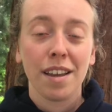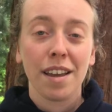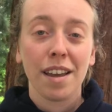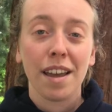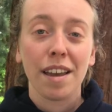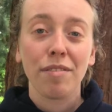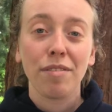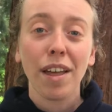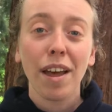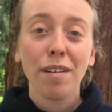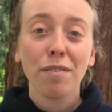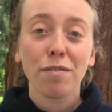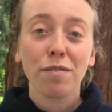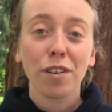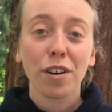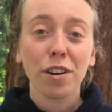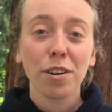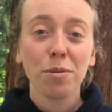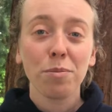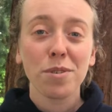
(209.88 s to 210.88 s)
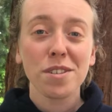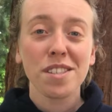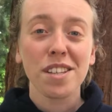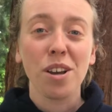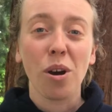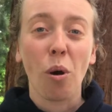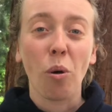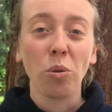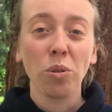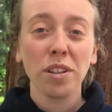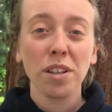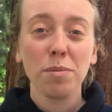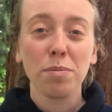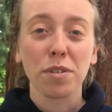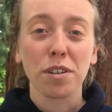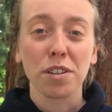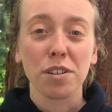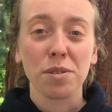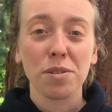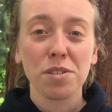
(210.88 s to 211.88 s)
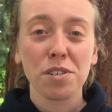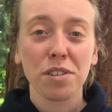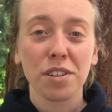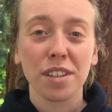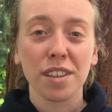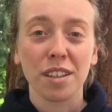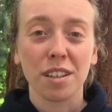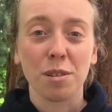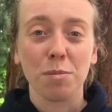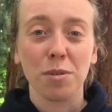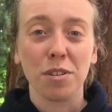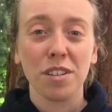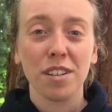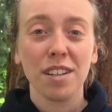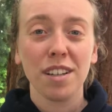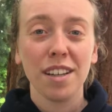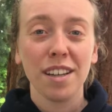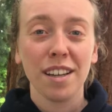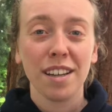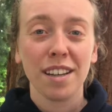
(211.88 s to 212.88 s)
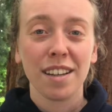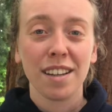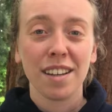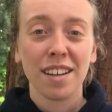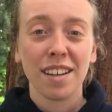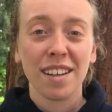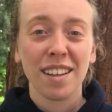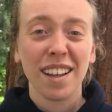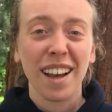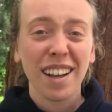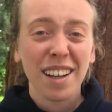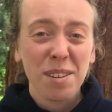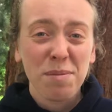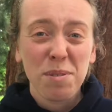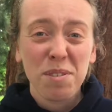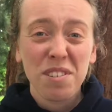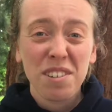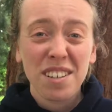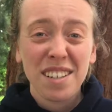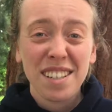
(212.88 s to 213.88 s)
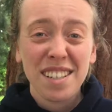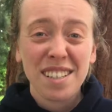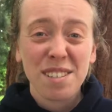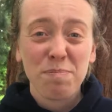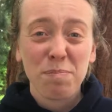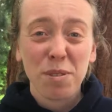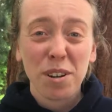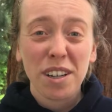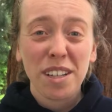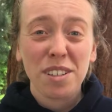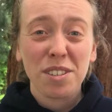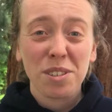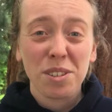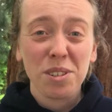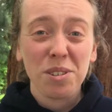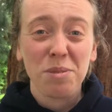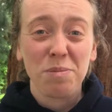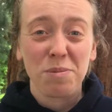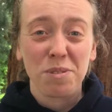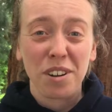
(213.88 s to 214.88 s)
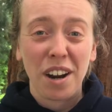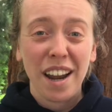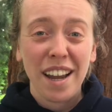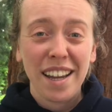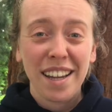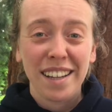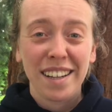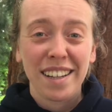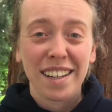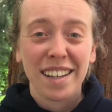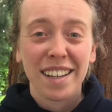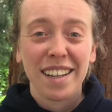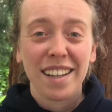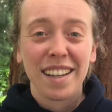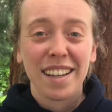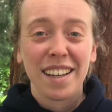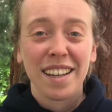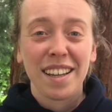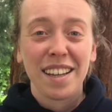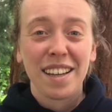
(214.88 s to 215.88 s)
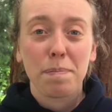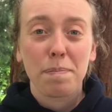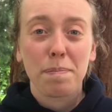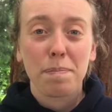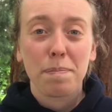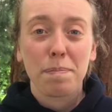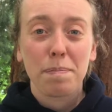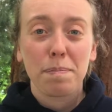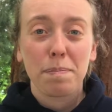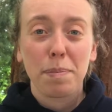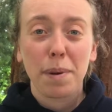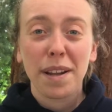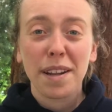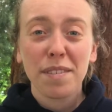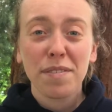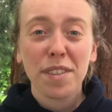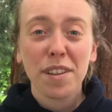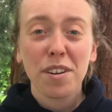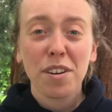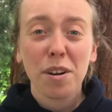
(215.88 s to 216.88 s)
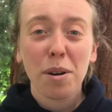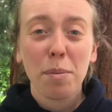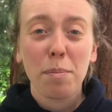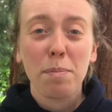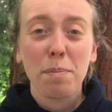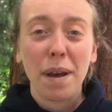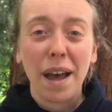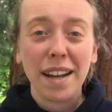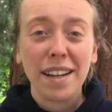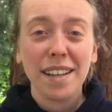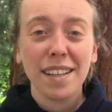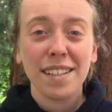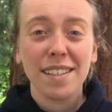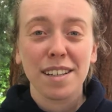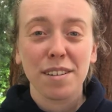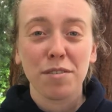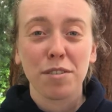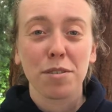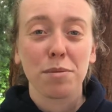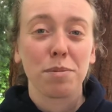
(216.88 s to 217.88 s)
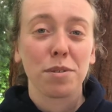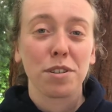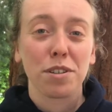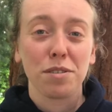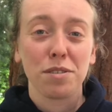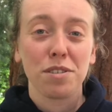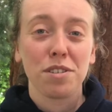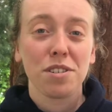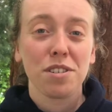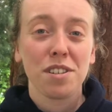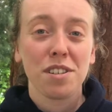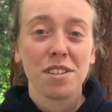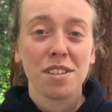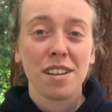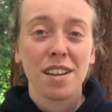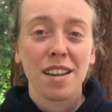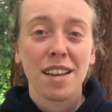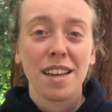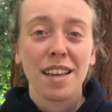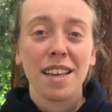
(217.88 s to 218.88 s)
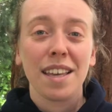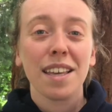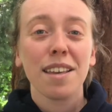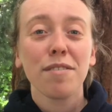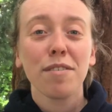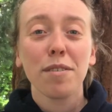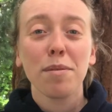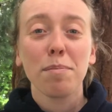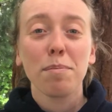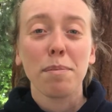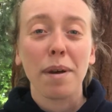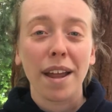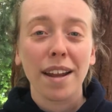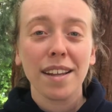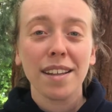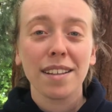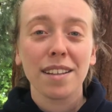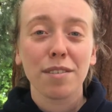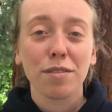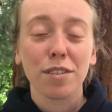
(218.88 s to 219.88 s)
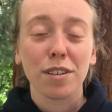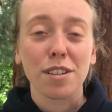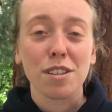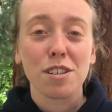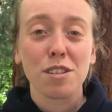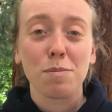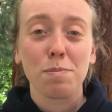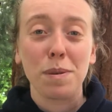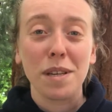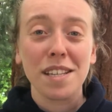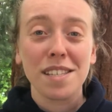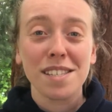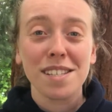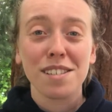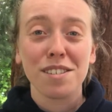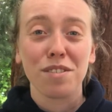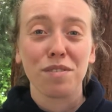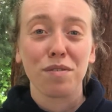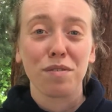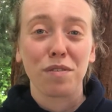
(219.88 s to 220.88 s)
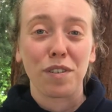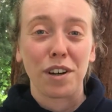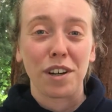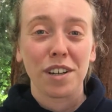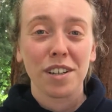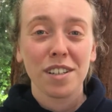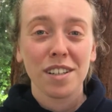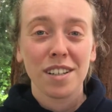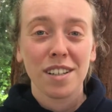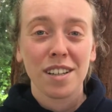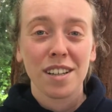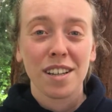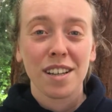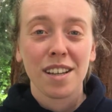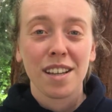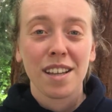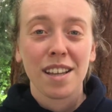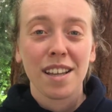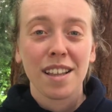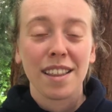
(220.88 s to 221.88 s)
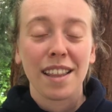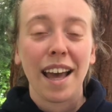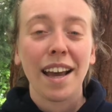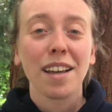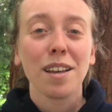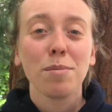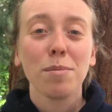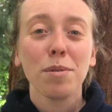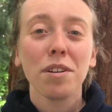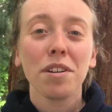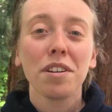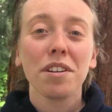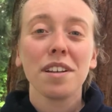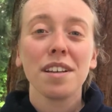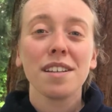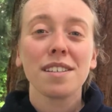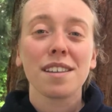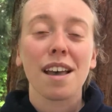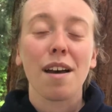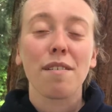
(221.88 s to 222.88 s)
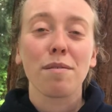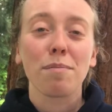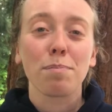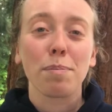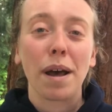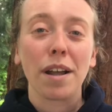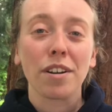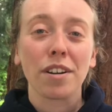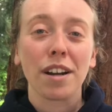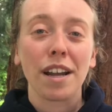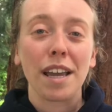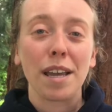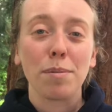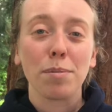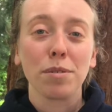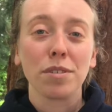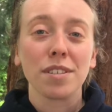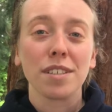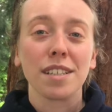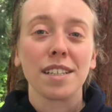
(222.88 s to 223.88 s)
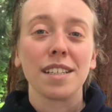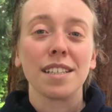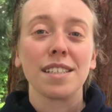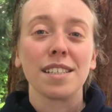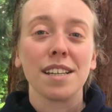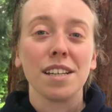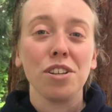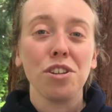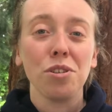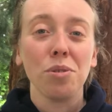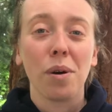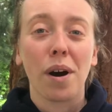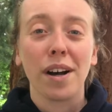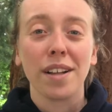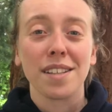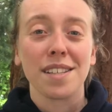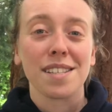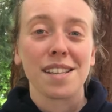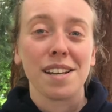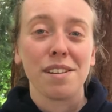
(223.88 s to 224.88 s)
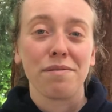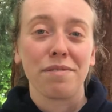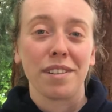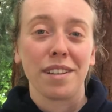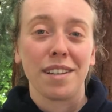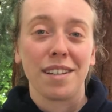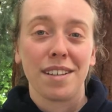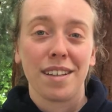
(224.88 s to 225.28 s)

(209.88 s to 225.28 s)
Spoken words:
If that fern was the only producer in the community, that community is pretty doomed, right? But if there are many different producers, even many different species of fern, that community is better able to continue on safely.